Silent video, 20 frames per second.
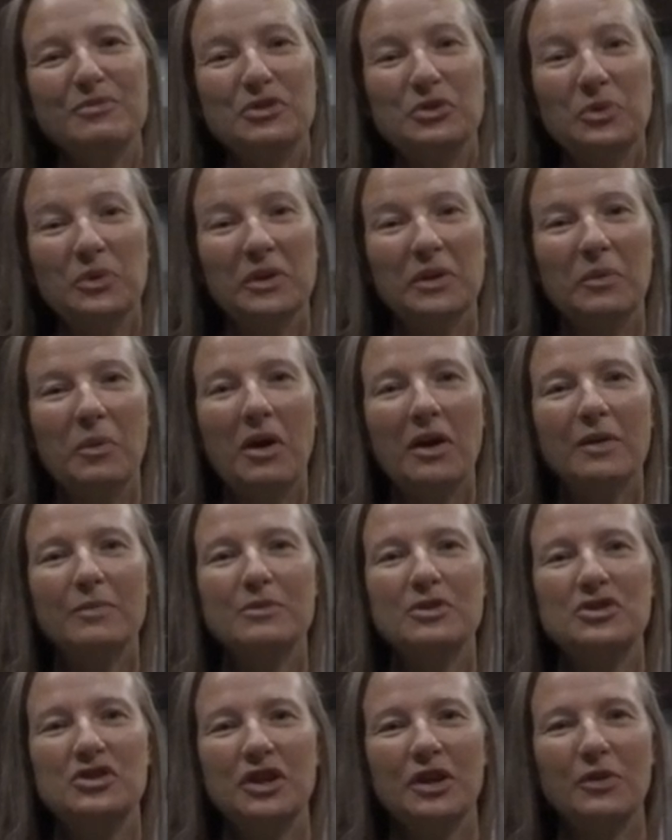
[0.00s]
Julie. Welcome
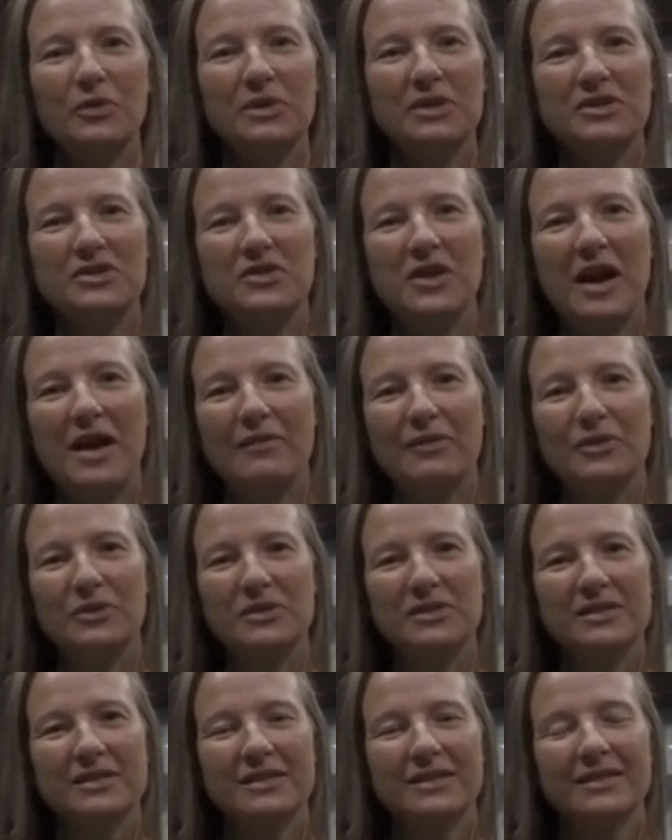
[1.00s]
to Chickery's
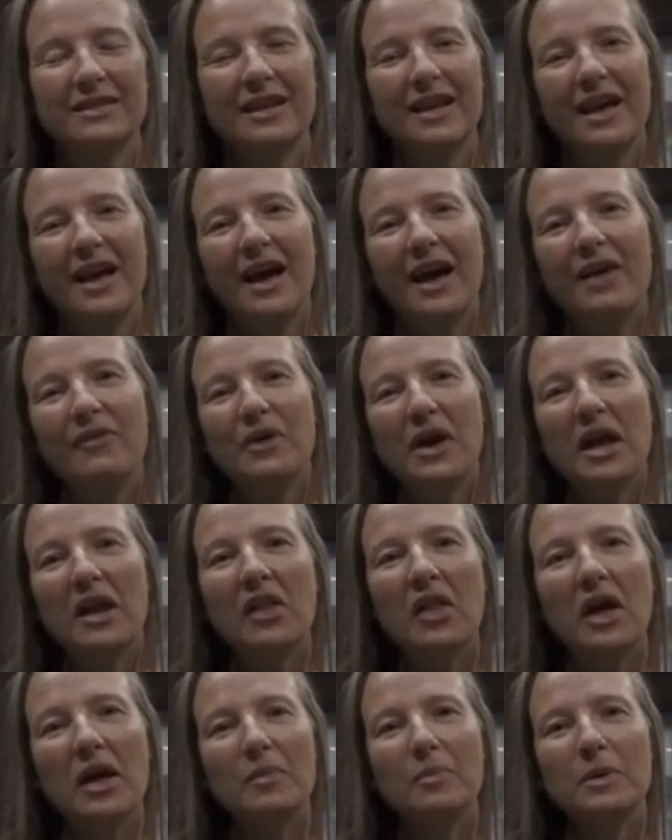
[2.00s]
Travels. I've had a
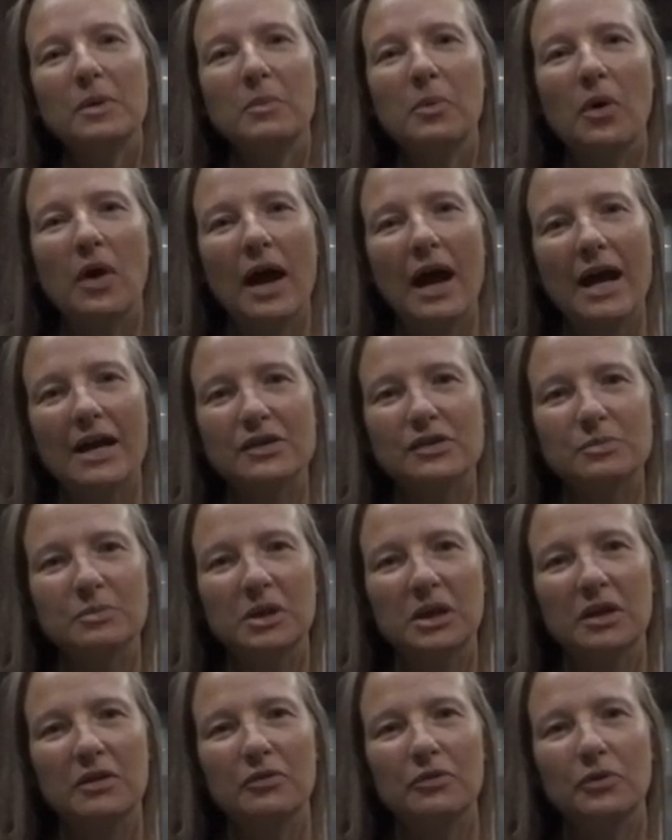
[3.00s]
lot of people ask
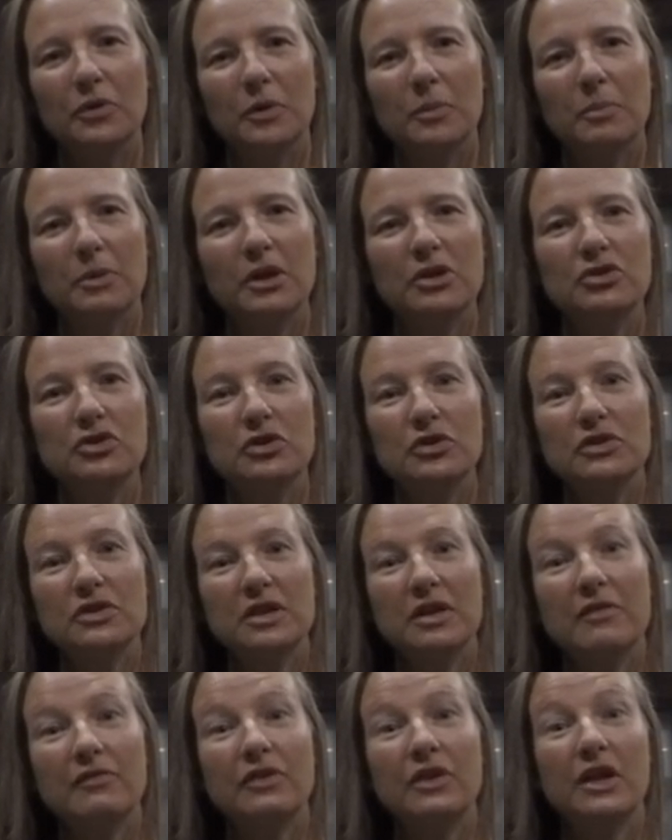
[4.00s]
me for pictures
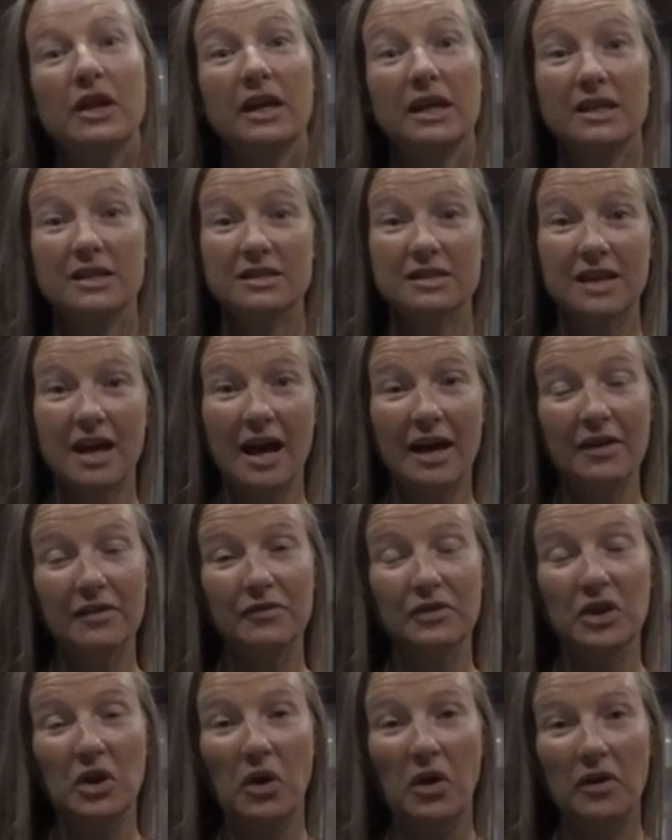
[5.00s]
of the inside
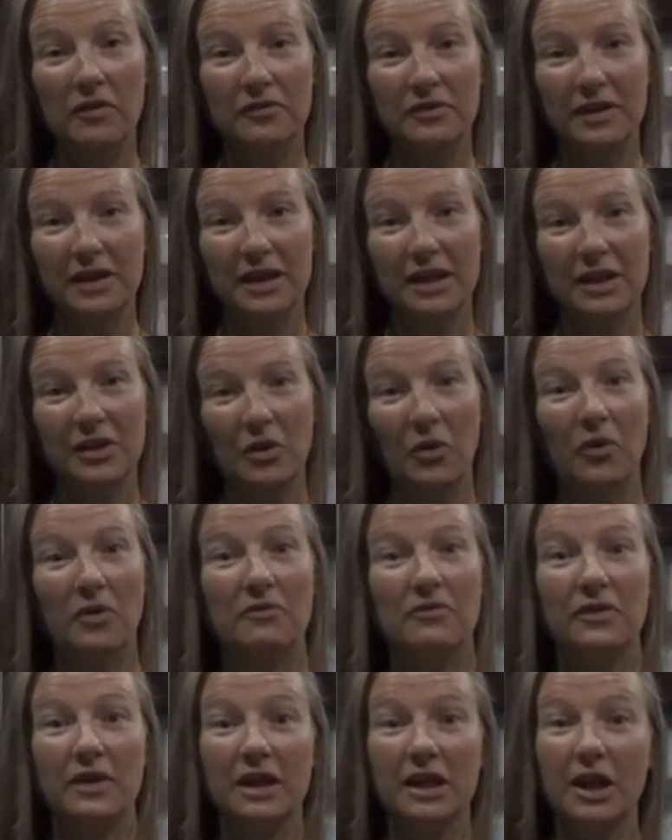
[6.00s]
of the R V or
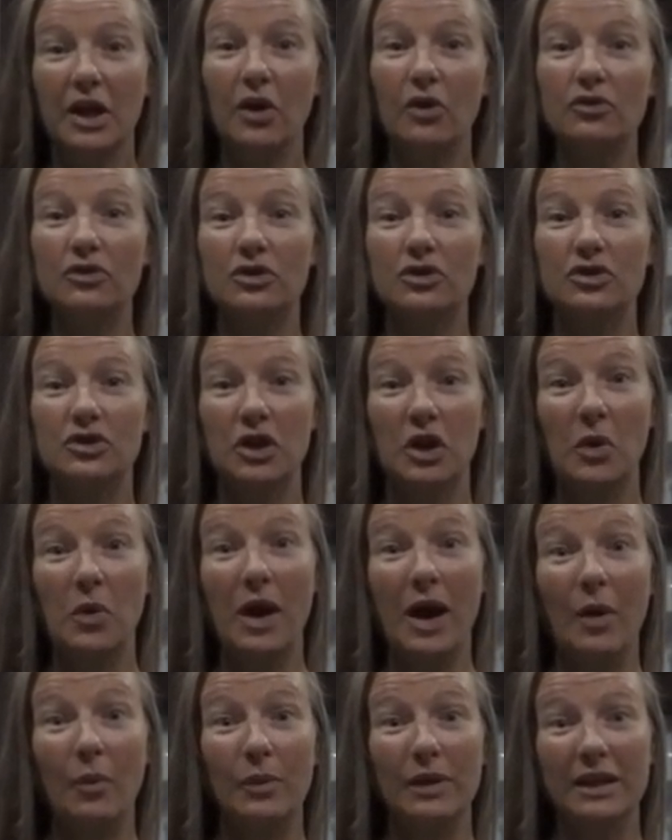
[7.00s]
a video to show
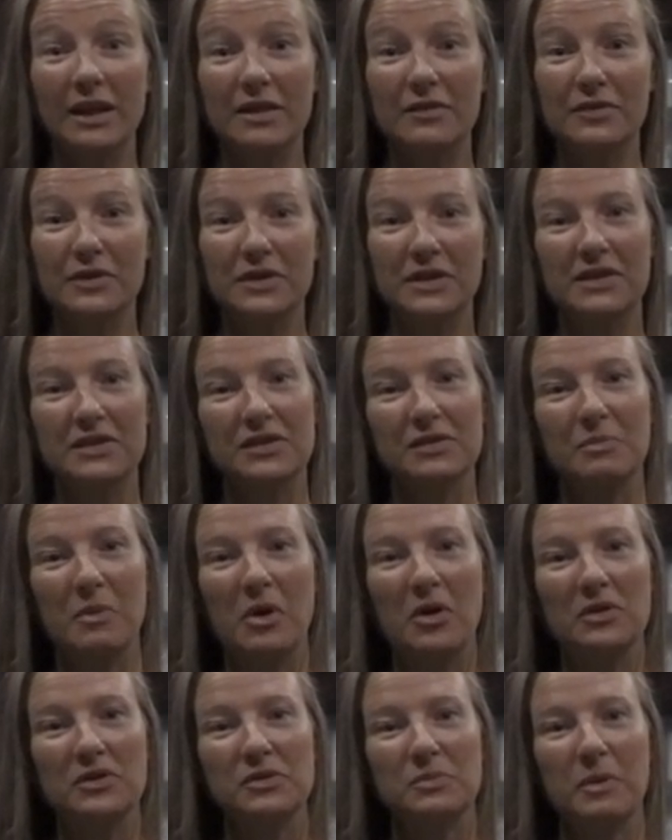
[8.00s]
how we live in this
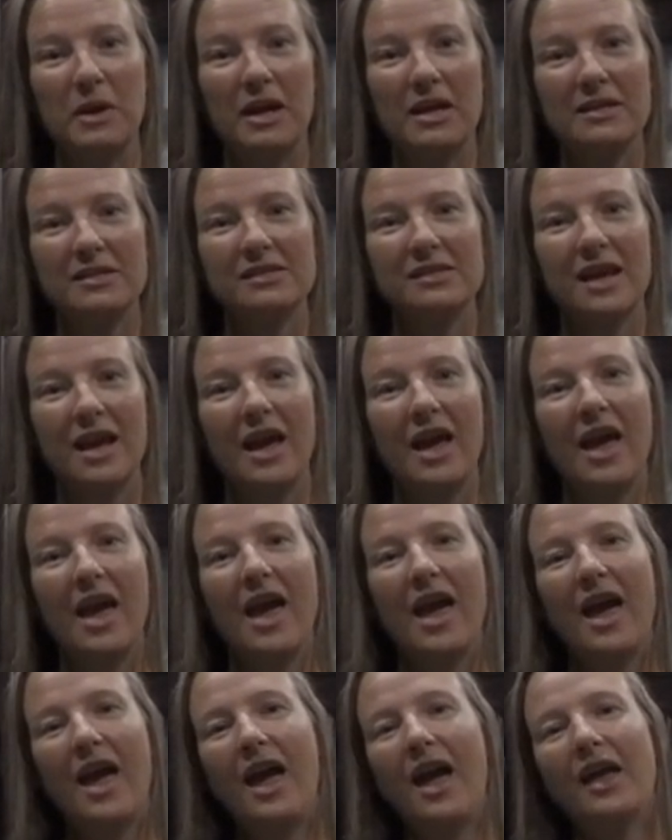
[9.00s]
small space,
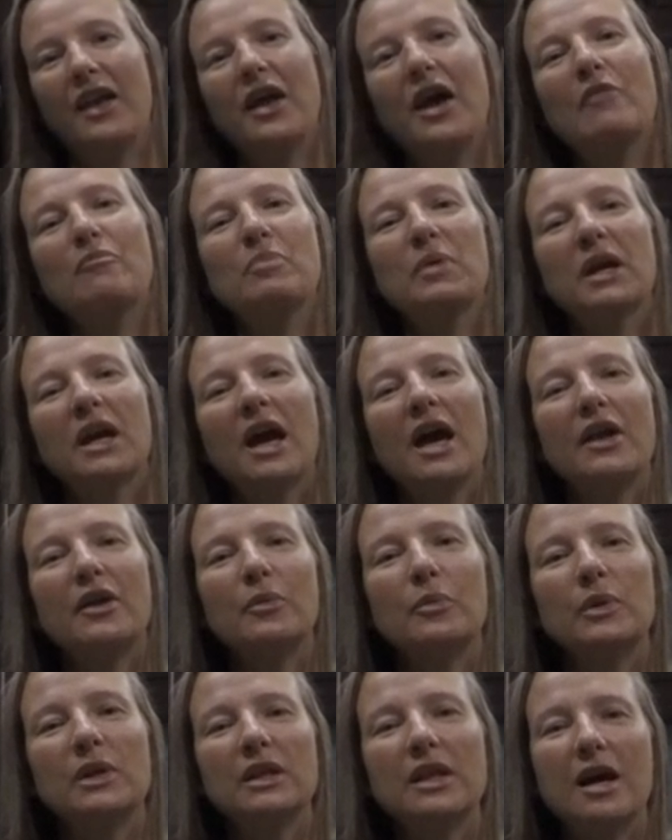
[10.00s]
and I've been kind
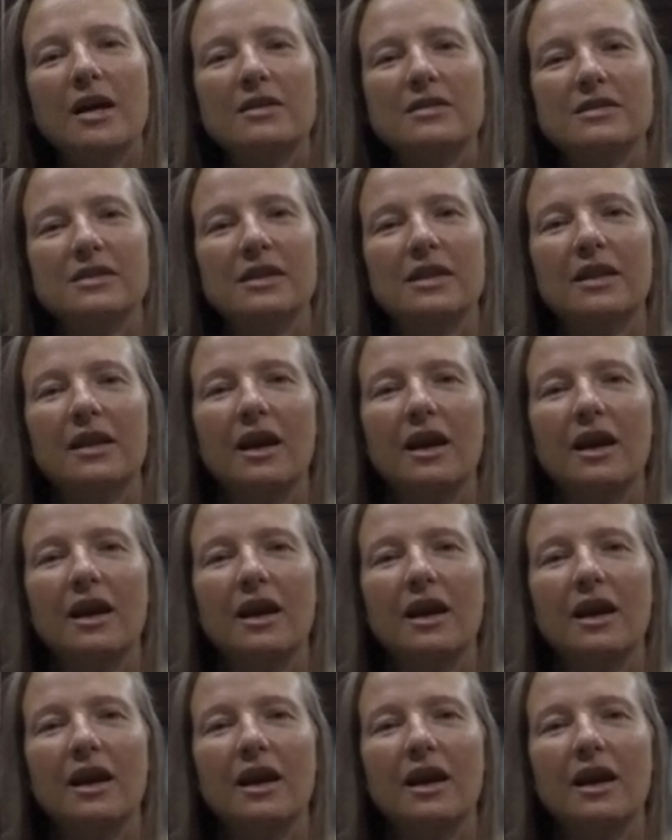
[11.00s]
of reluctant.